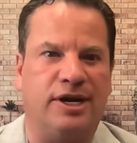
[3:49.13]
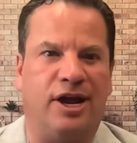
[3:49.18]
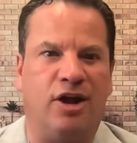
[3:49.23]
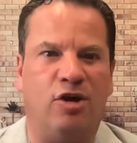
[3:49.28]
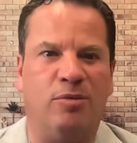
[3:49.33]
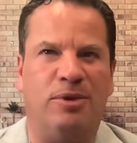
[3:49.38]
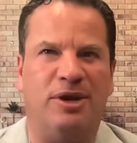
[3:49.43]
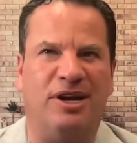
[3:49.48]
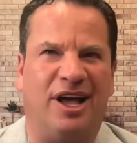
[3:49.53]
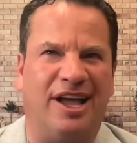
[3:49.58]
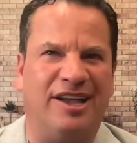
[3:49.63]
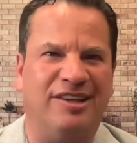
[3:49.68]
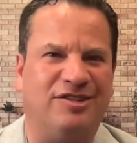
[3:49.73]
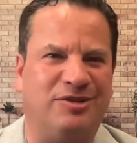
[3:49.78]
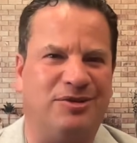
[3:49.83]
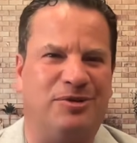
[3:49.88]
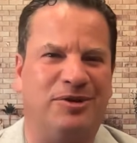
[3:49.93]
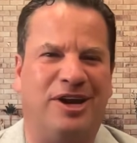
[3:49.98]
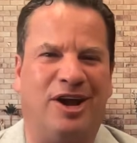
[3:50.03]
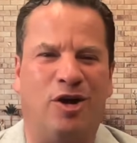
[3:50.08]
Now I'm in high
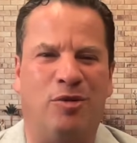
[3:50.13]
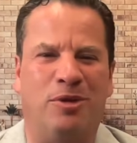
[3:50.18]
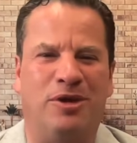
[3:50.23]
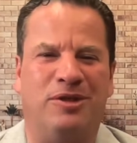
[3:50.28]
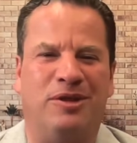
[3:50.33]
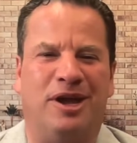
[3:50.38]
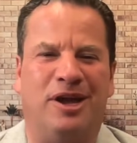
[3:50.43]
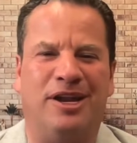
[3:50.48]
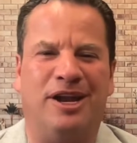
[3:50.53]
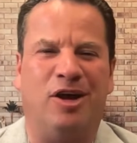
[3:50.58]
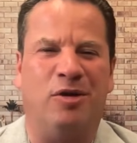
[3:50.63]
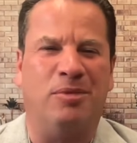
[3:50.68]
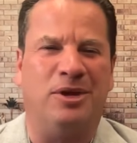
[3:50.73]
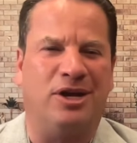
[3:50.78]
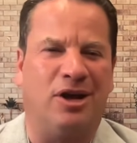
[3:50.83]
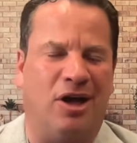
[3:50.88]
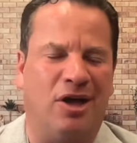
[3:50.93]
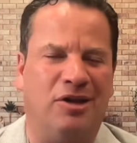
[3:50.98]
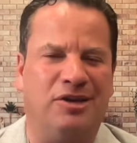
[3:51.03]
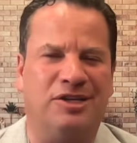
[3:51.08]
school. Now I'm
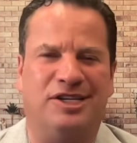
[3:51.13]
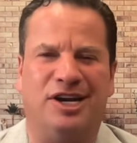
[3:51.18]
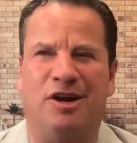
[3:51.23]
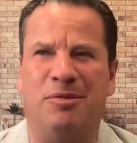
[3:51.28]
in college.